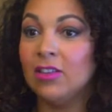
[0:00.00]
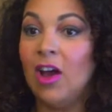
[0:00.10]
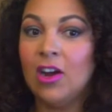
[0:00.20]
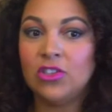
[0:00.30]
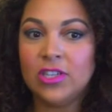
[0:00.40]

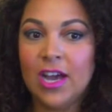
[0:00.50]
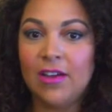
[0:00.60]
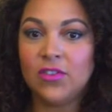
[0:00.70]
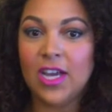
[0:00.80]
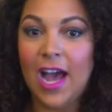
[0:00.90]
large
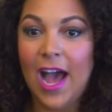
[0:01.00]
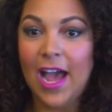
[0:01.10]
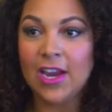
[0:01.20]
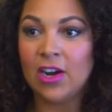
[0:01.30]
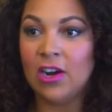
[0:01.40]
enough to
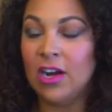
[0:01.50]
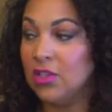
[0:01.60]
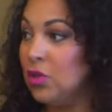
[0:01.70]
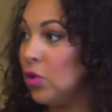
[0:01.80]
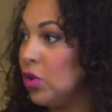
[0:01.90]
hire
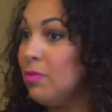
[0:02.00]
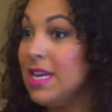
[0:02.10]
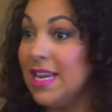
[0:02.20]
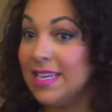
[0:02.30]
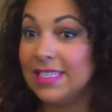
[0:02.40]
a social
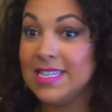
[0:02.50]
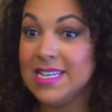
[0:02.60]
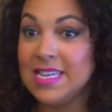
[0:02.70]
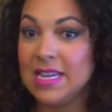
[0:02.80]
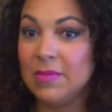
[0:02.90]
media
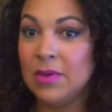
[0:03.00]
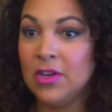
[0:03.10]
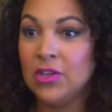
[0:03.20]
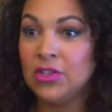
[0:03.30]
team.